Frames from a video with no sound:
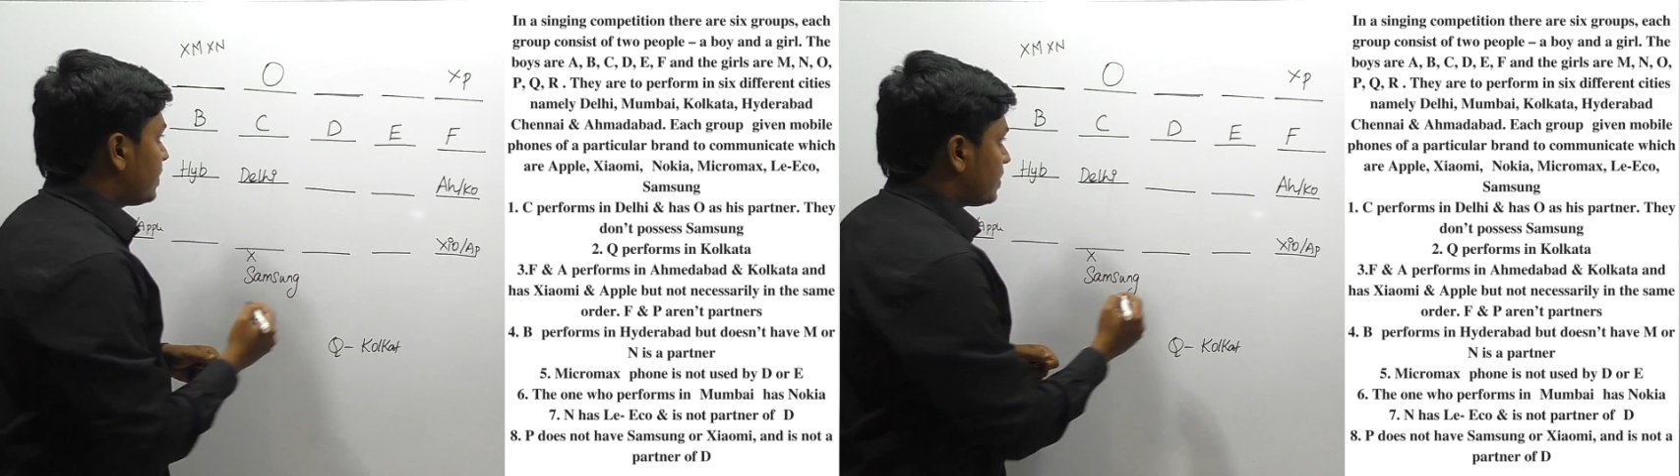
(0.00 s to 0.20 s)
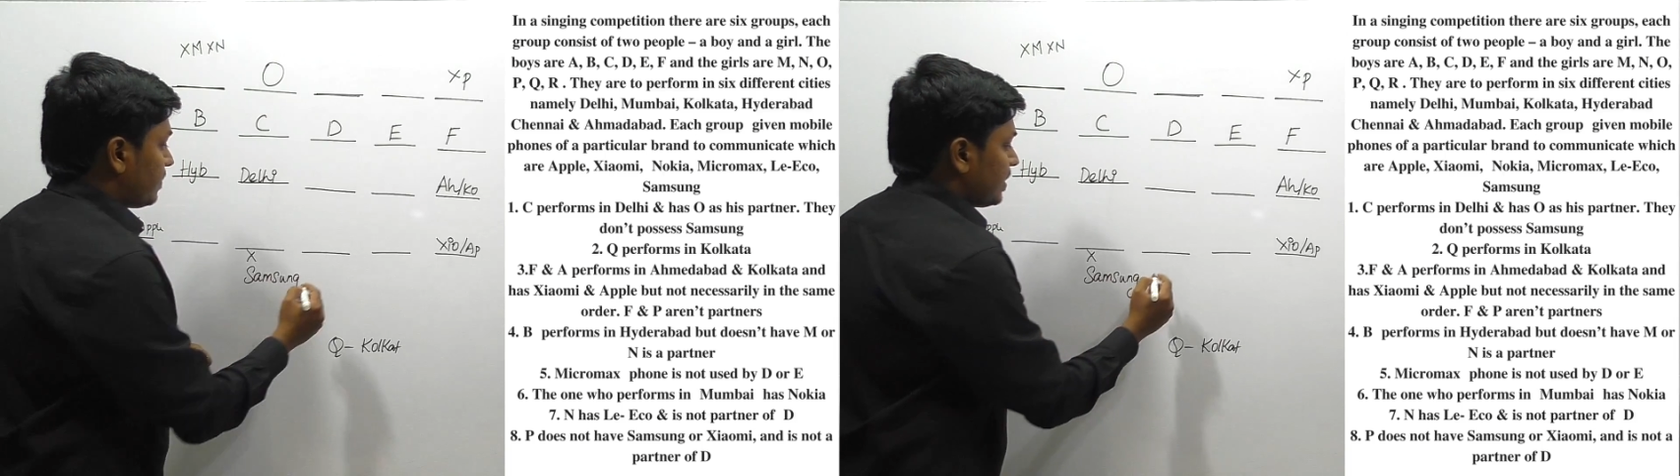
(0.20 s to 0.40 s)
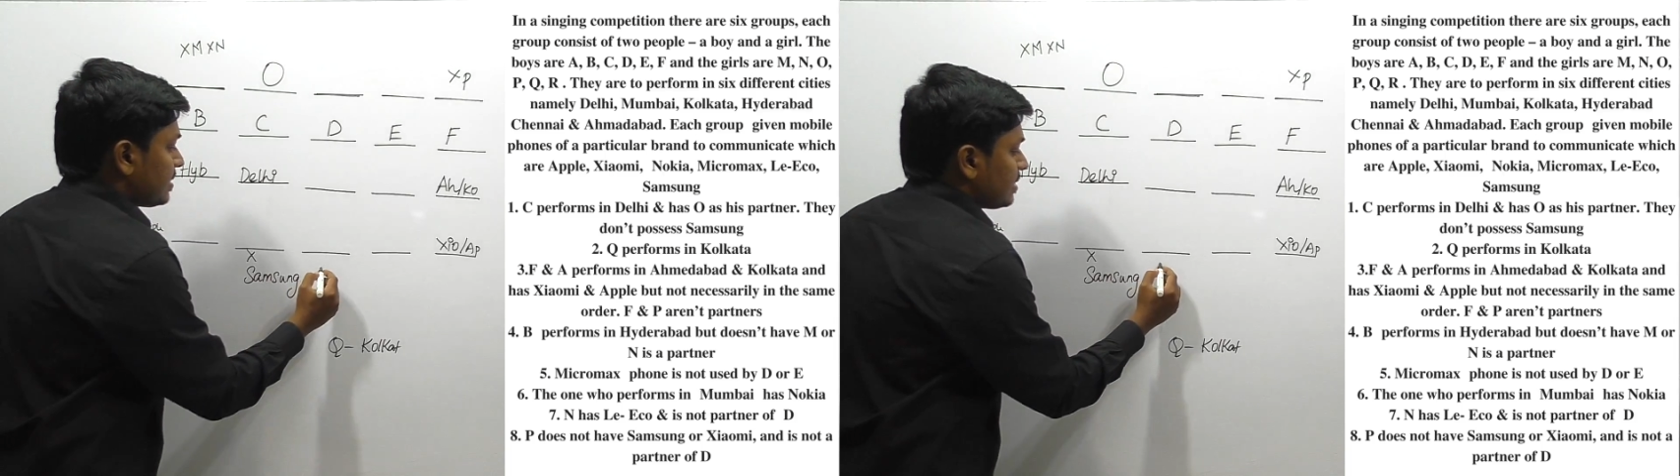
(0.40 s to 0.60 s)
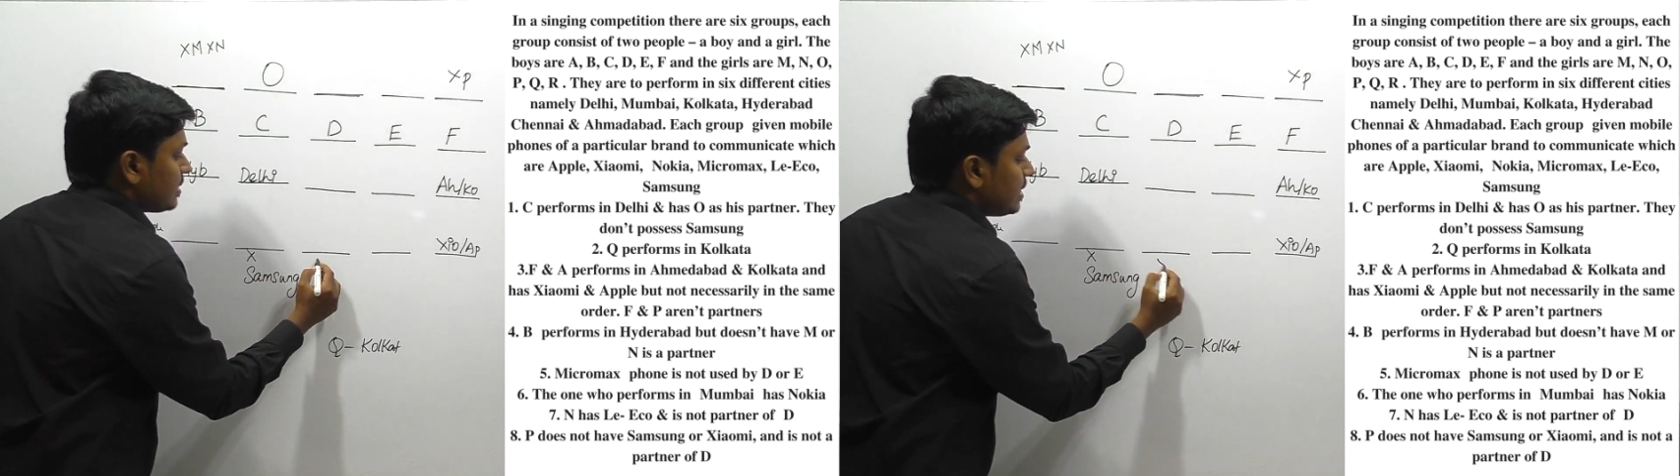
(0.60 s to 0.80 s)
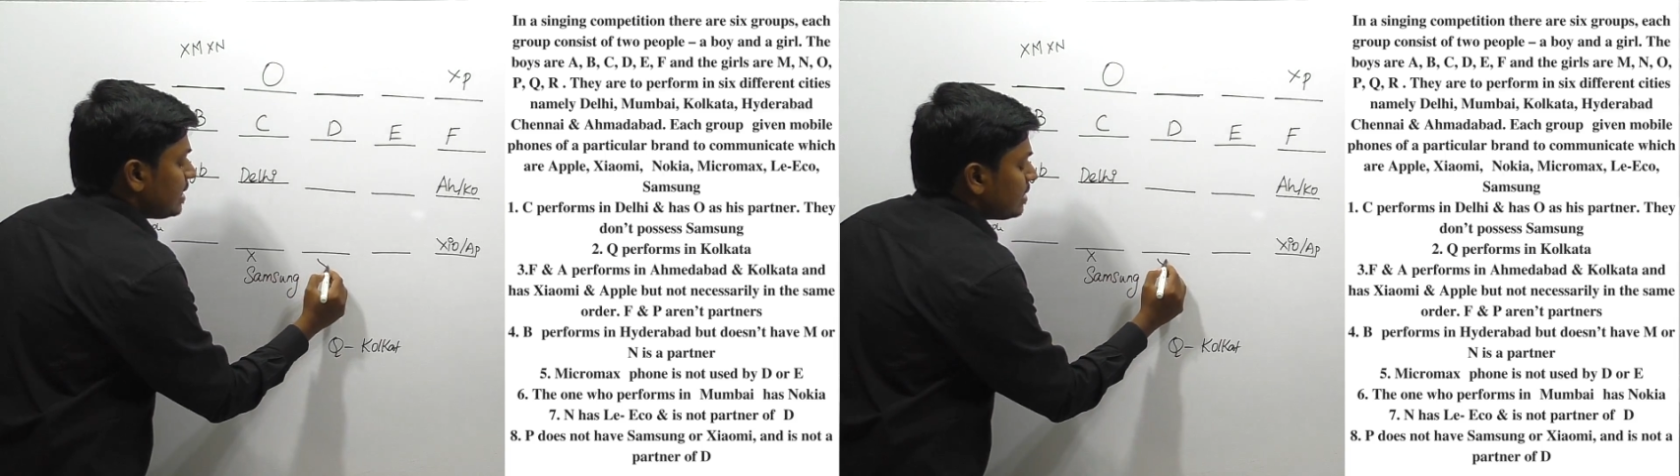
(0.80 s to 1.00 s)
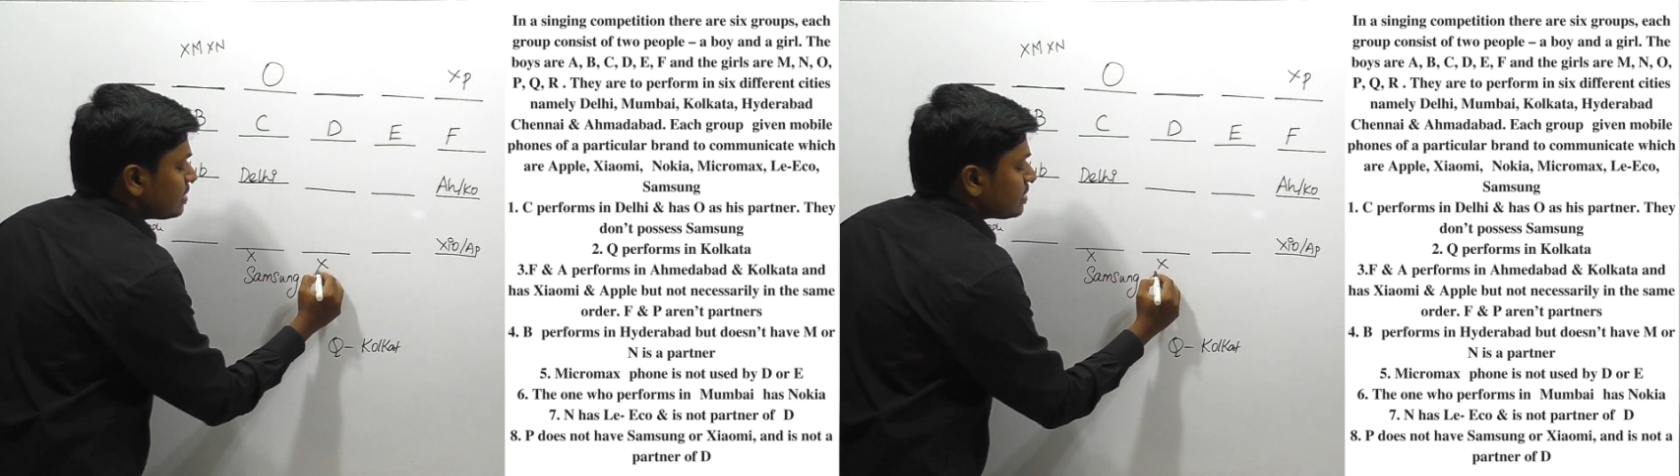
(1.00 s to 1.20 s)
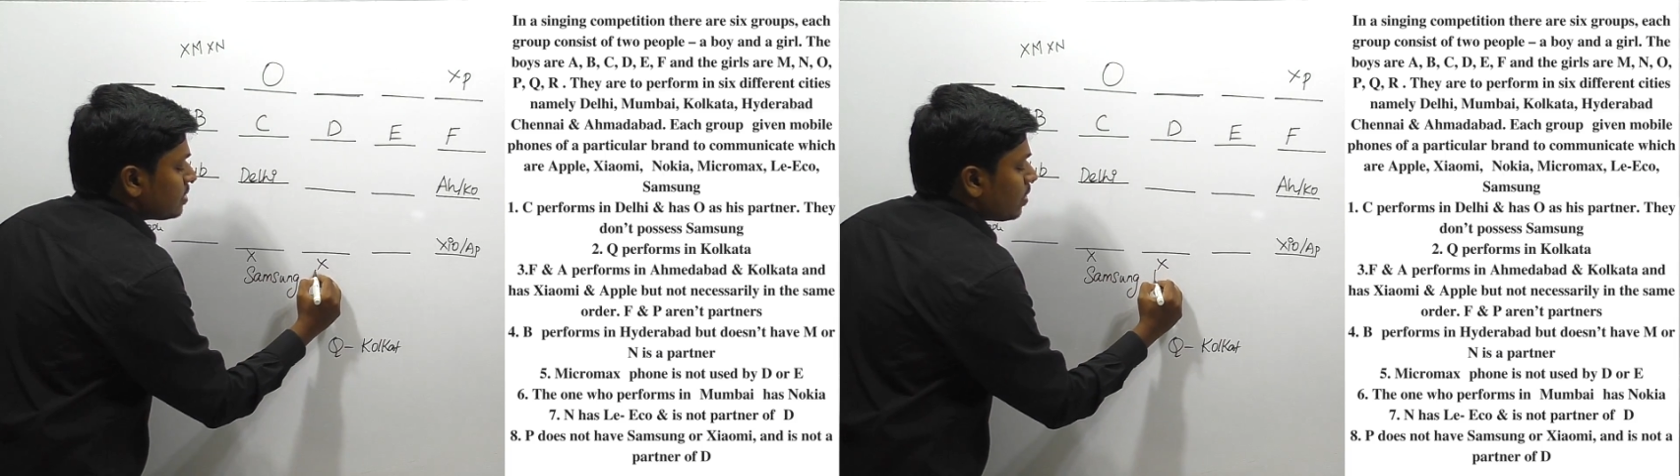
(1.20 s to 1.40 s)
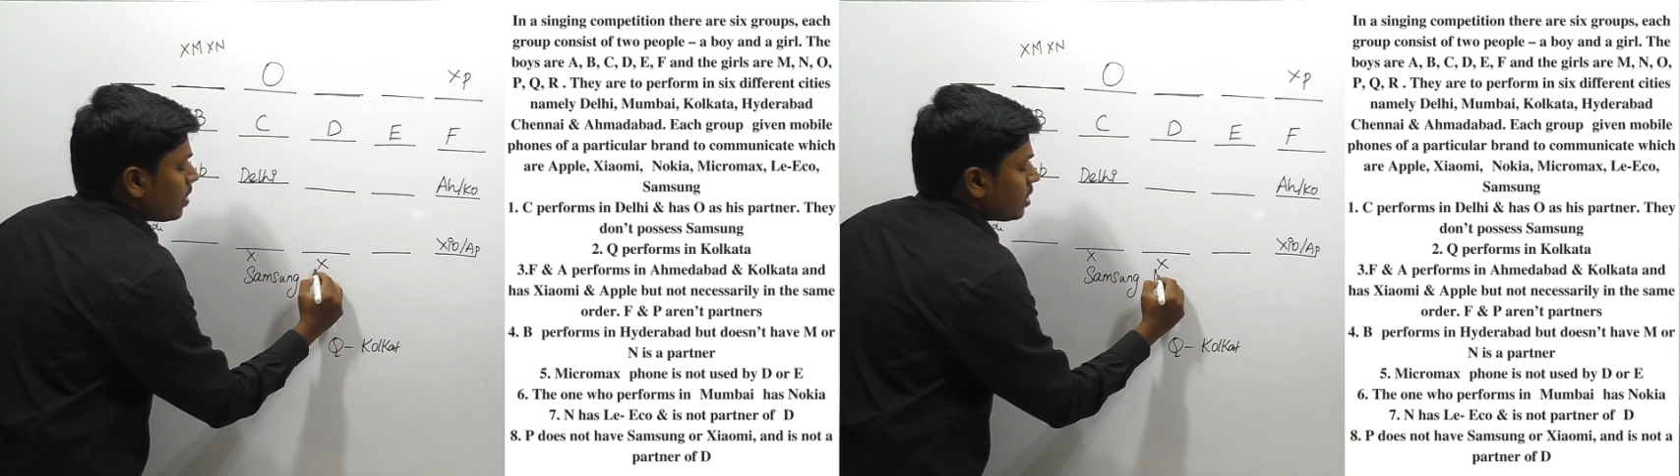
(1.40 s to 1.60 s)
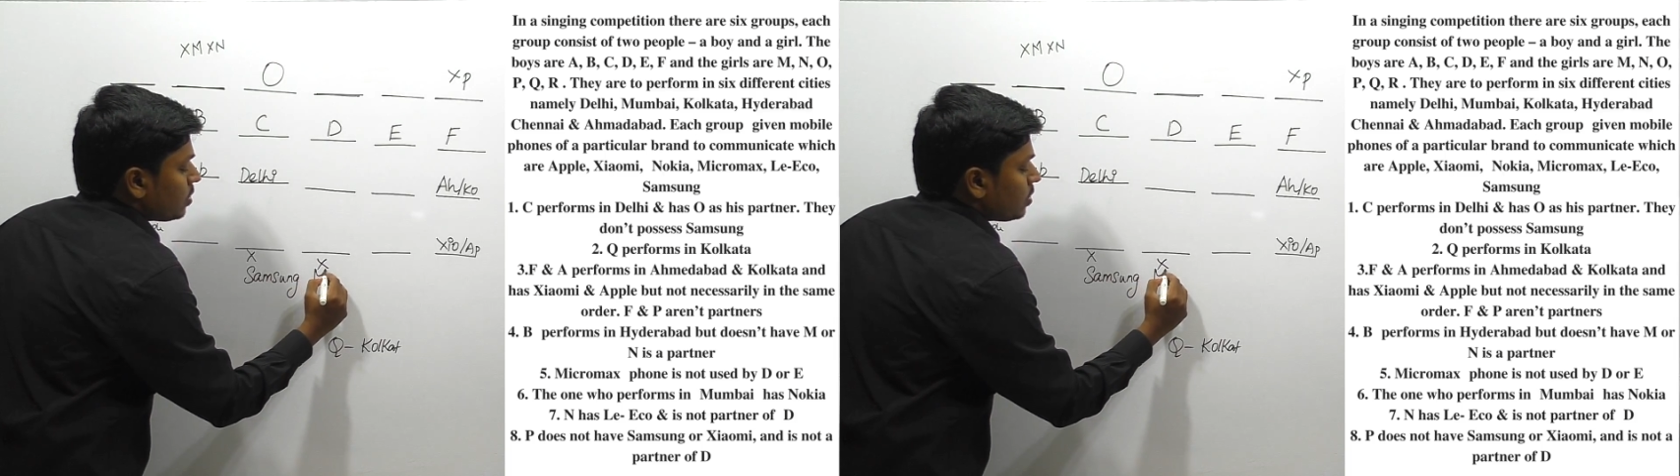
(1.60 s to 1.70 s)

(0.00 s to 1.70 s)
So friends, D is not